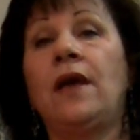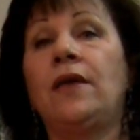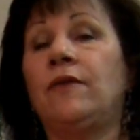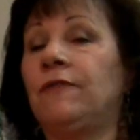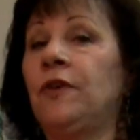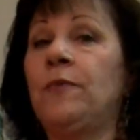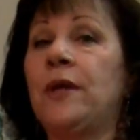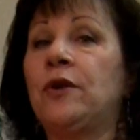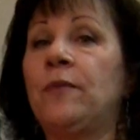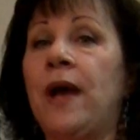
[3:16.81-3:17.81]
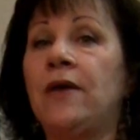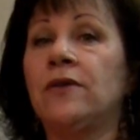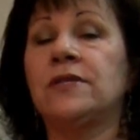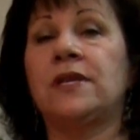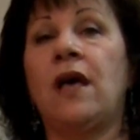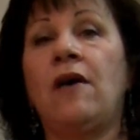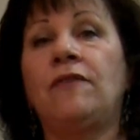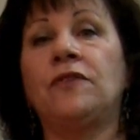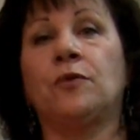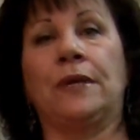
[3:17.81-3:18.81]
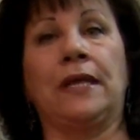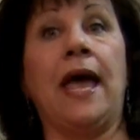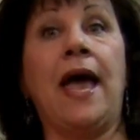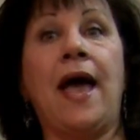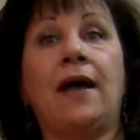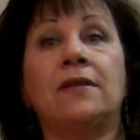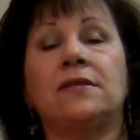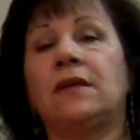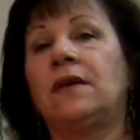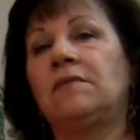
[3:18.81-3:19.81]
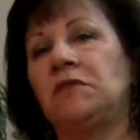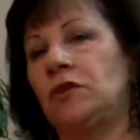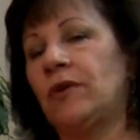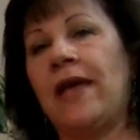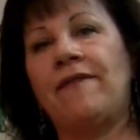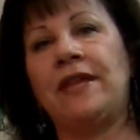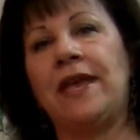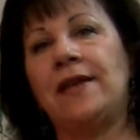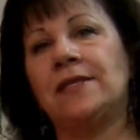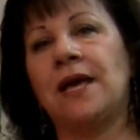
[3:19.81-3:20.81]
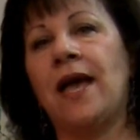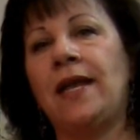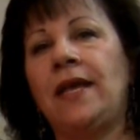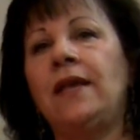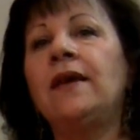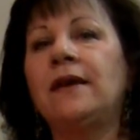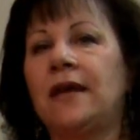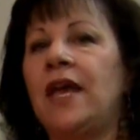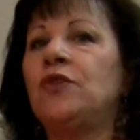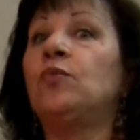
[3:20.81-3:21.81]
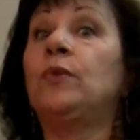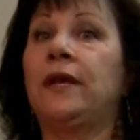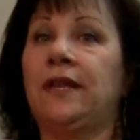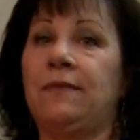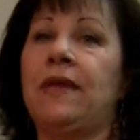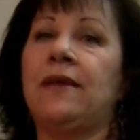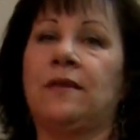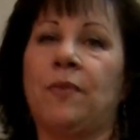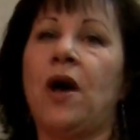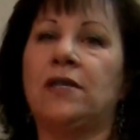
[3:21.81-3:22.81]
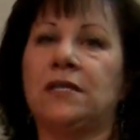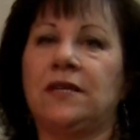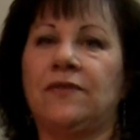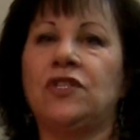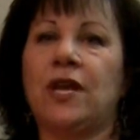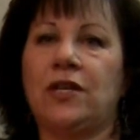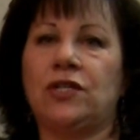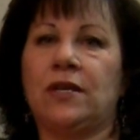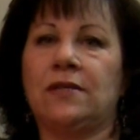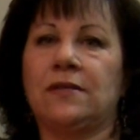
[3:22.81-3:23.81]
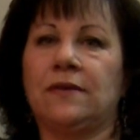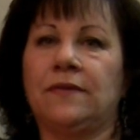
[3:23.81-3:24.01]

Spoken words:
you feel better about yourself, you're relaxed, you don't have any anxiety, and you really make the positive changes.